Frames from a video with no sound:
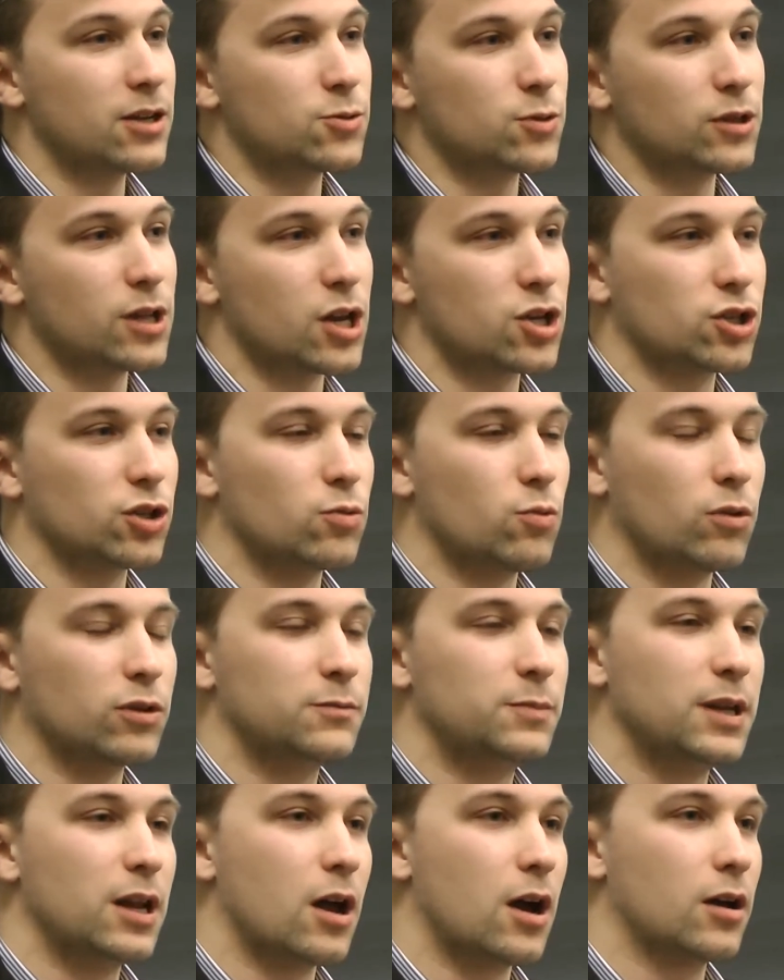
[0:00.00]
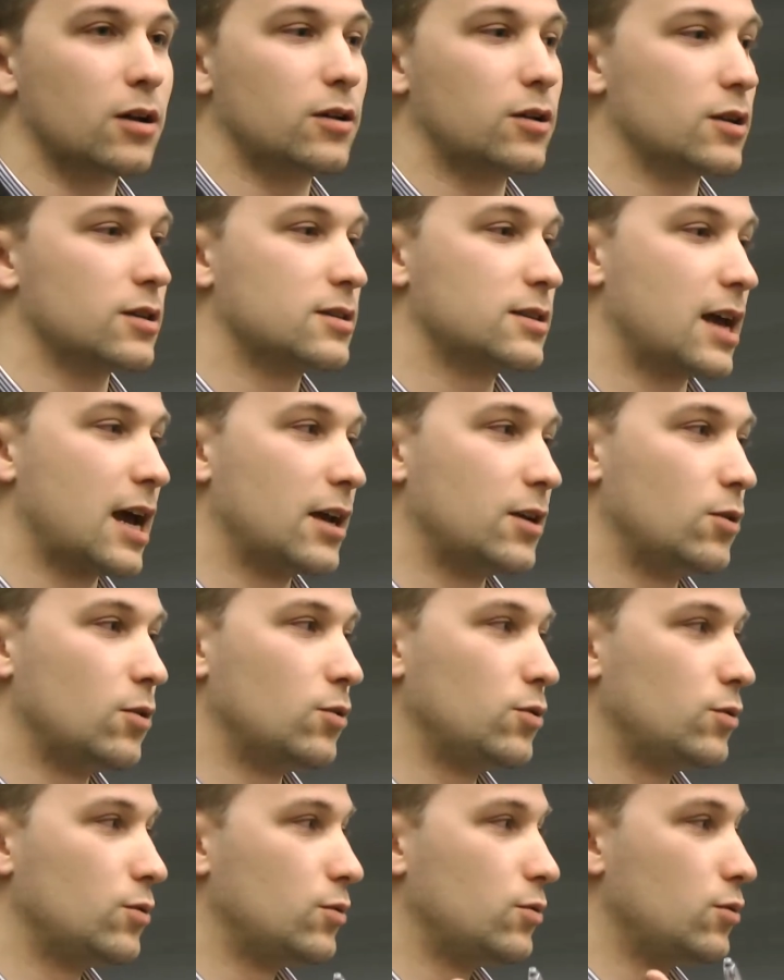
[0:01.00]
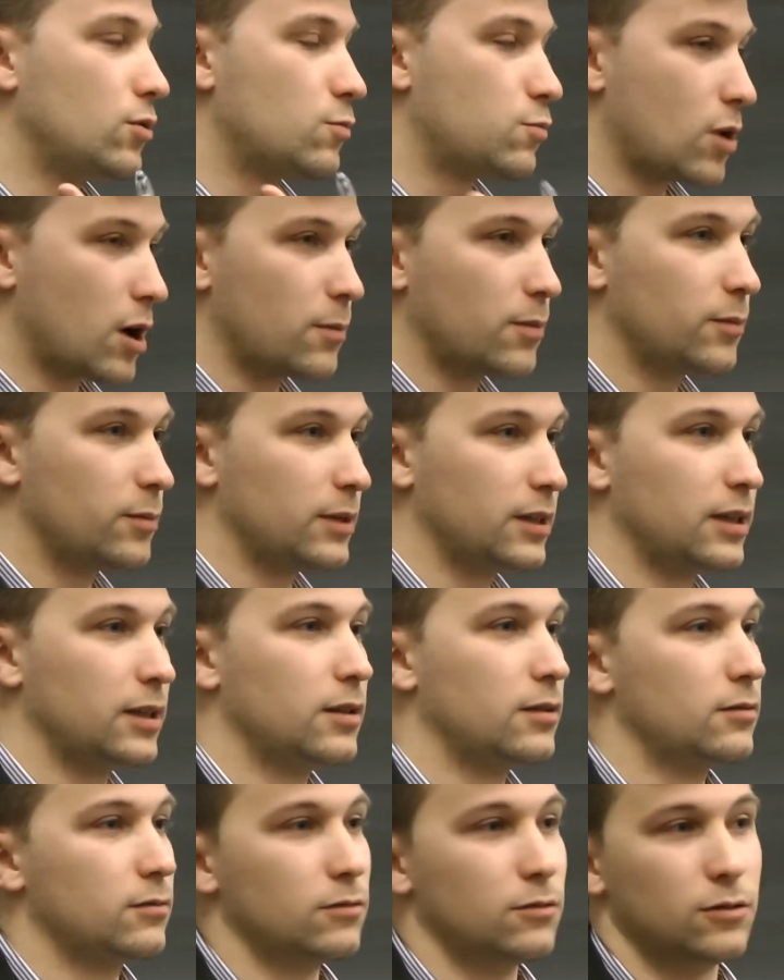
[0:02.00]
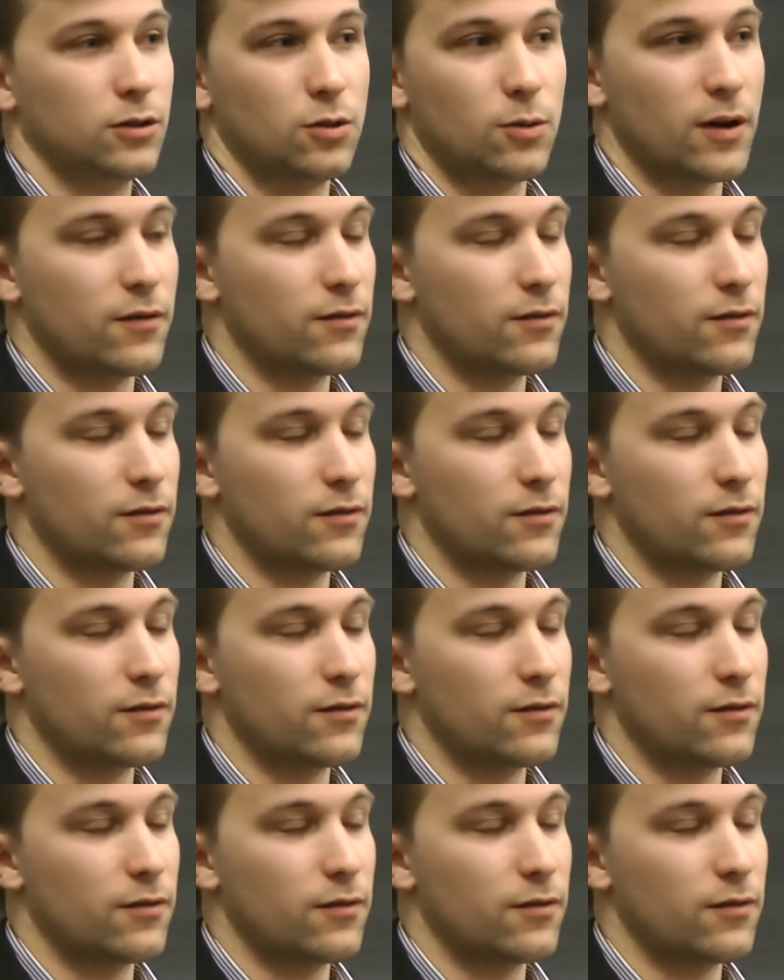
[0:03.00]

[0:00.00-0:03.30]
introduction won't be long because I know you probably know